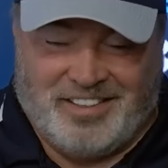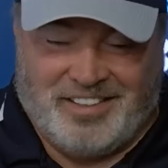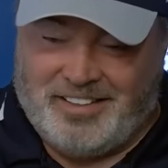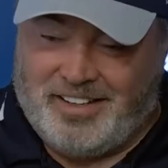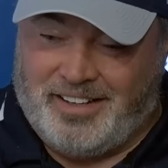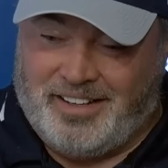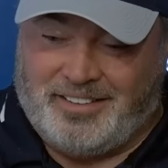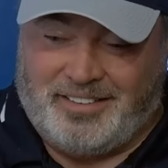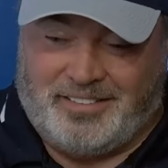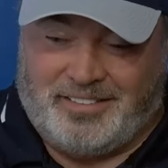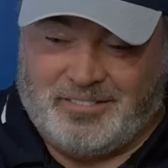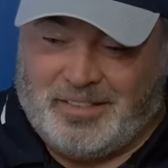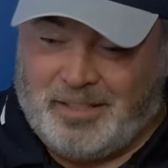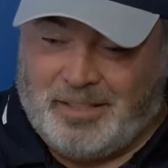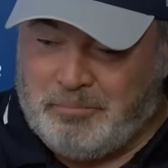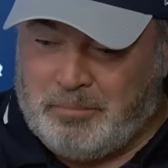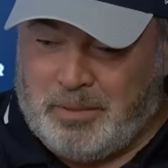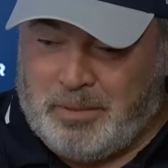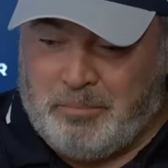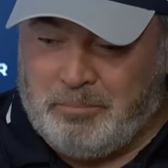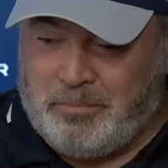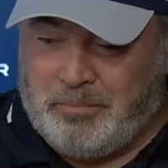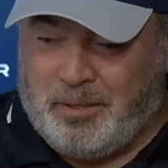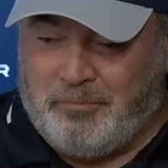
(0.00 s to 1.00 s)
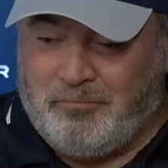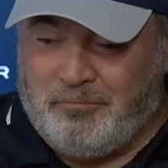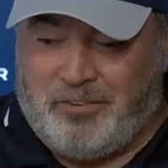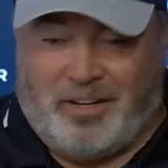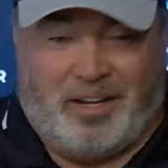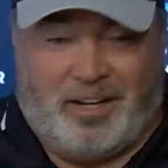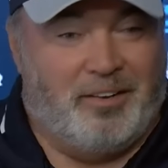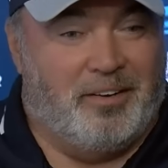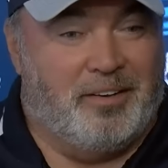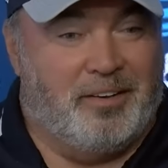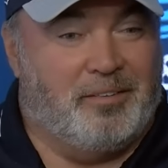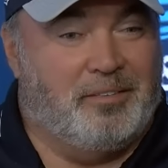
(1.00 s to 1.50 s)
God. I'm
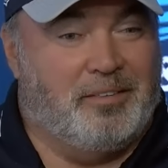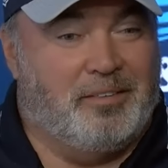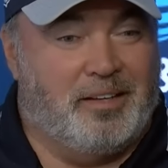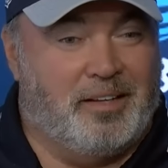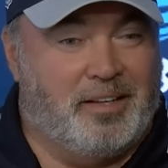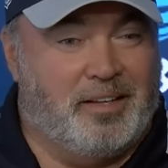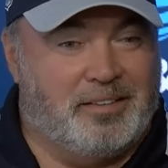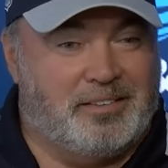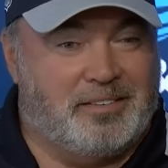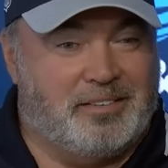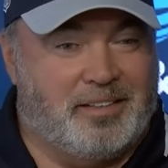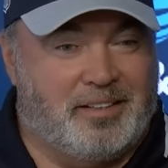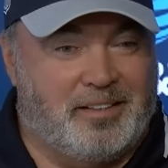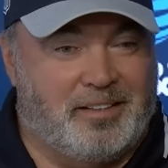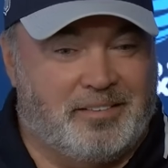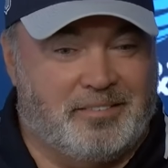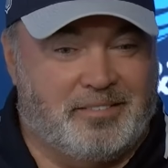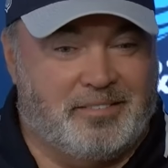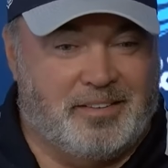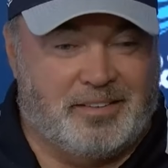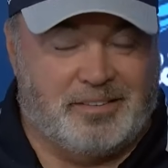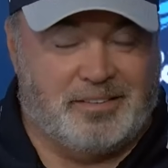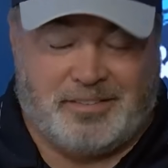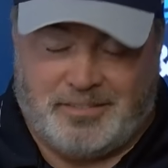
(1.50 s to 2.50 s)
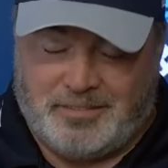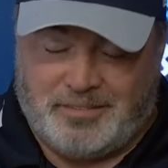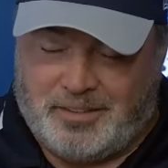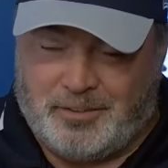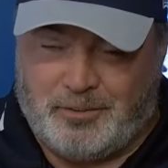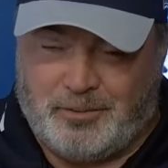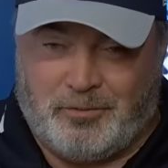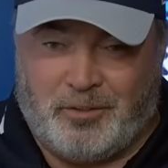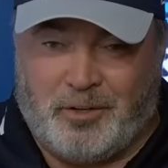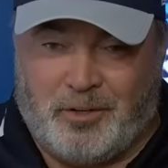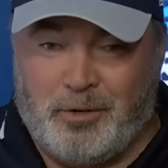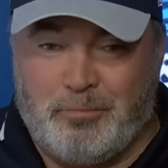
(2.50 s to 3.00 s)
dumbfounded.
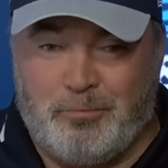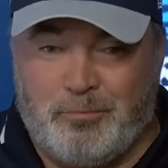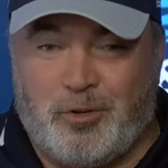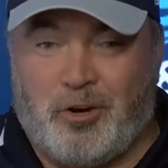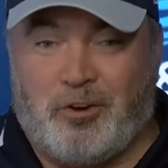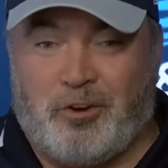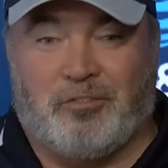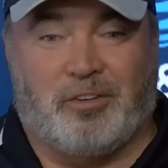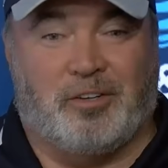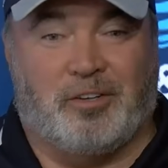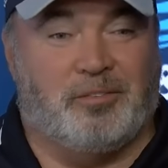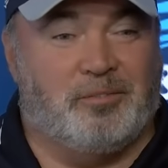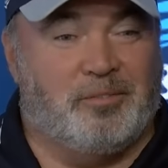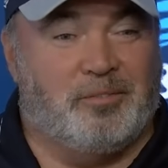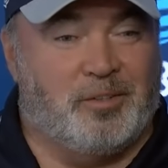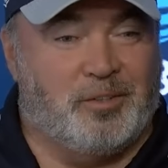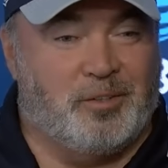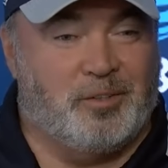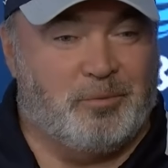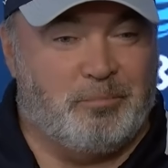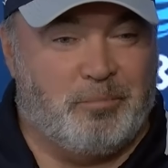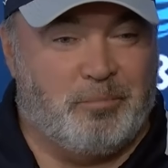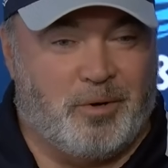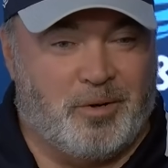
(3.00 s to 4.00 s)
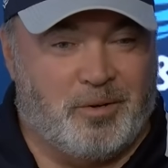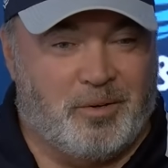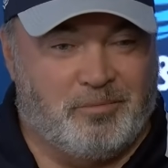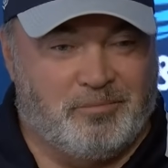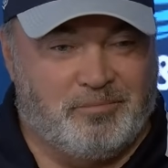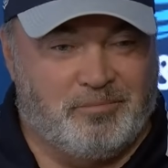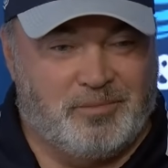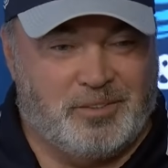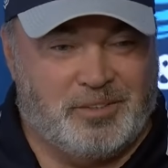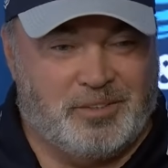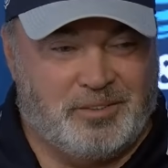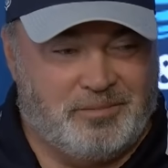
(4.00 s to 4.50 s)
That's very observant on your part.
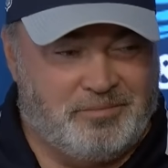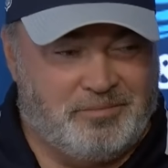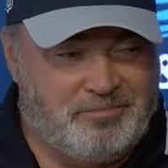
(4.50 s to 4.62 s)
So.